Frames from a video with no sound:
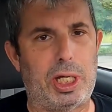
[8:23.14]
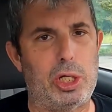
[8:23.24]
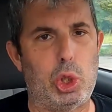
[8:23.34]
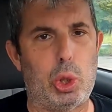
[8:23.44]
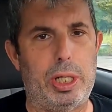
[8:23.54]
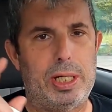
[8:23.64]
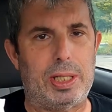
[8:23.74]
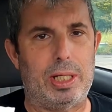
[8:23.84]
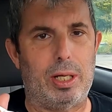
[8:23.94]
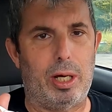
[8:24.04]
senjoy
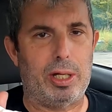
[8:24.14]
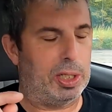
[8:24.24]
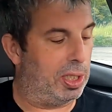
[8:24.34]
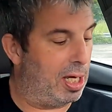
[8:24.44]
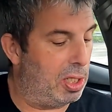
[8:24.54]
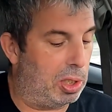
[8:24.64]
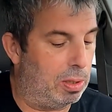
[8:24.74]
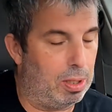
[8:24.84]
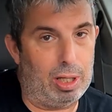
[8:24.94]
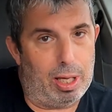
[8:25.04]
is in other
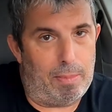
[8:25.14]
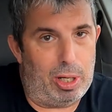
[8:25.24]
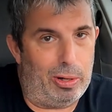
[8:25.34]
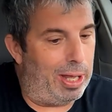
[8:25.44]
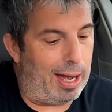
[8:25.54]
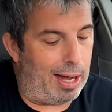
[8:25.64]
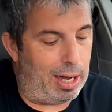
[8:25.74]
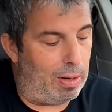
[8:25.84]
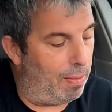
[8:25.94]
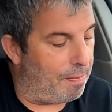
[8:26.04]
states. You can let me know that.
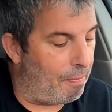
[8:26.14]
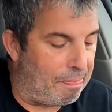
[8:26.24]
I don't.